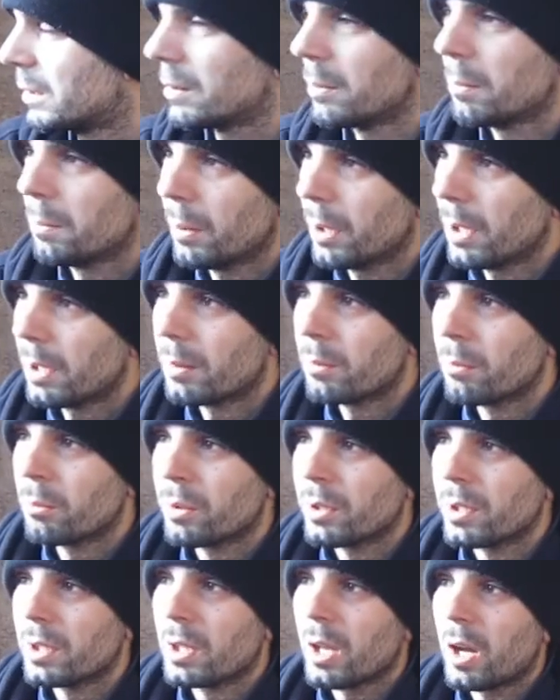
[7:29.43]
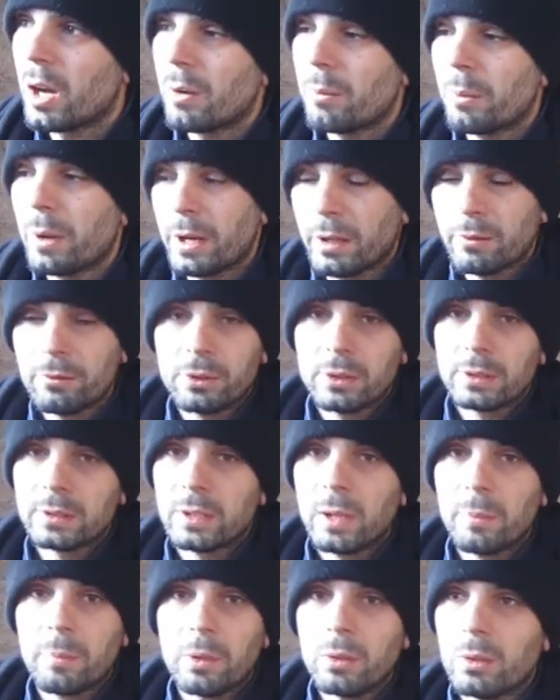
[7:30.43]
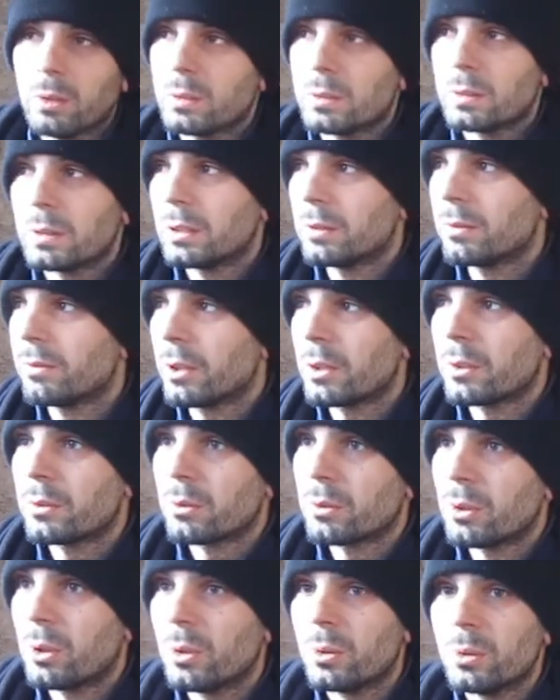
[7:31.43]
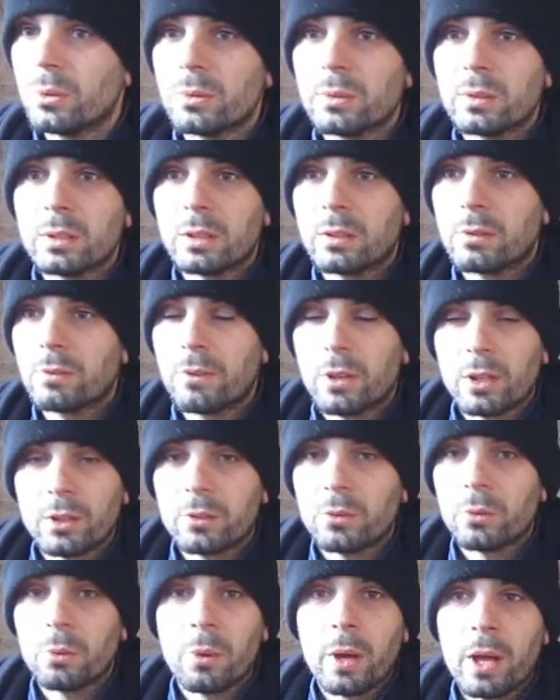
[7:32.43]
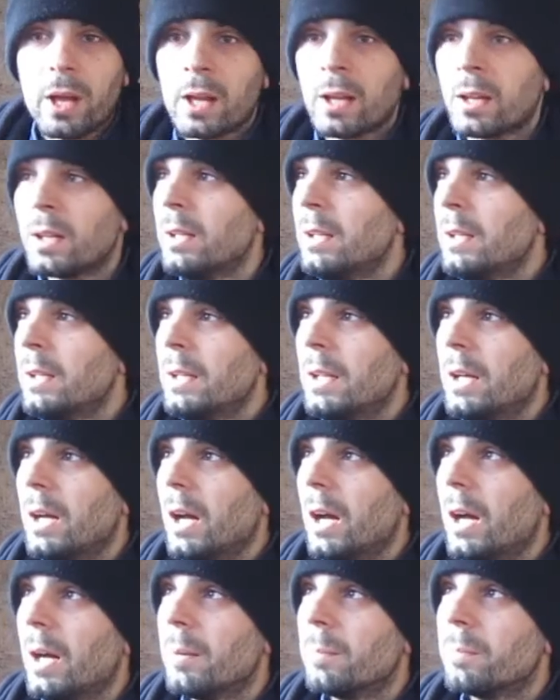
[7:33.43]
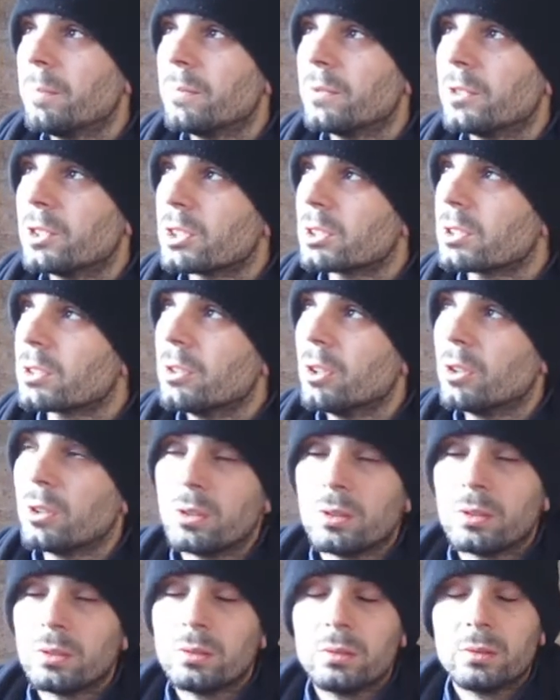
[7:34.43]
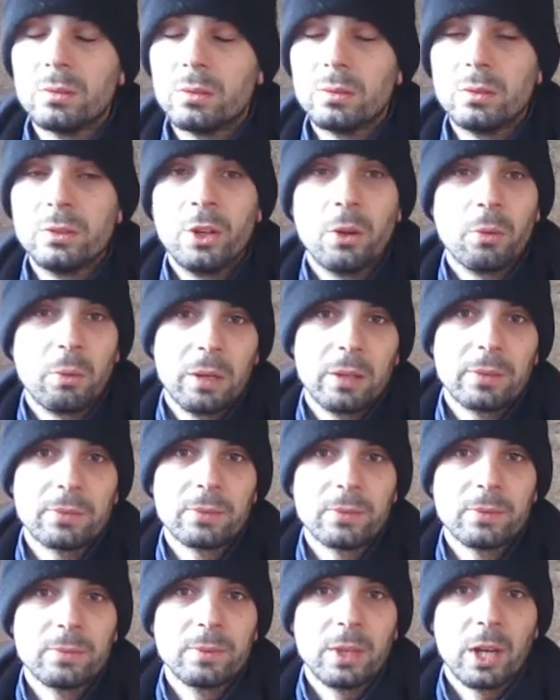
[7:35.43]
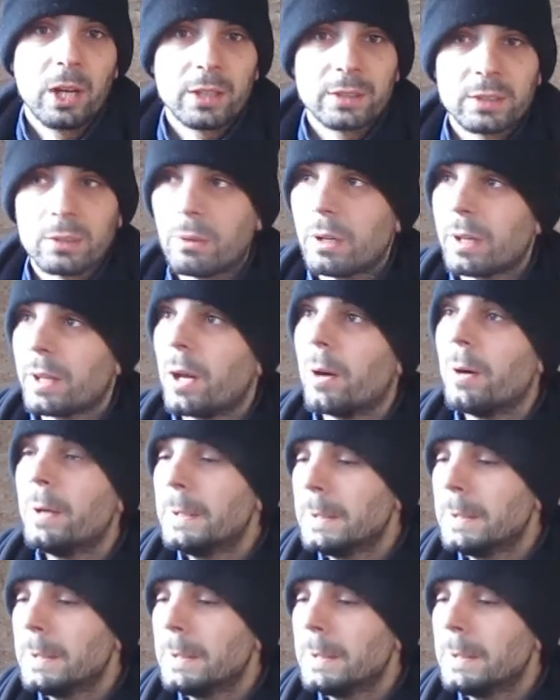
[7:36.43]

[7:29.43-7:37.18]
but we are waiting for the summer because it's far too cold, it's far too wet, just not worth the hassle right now.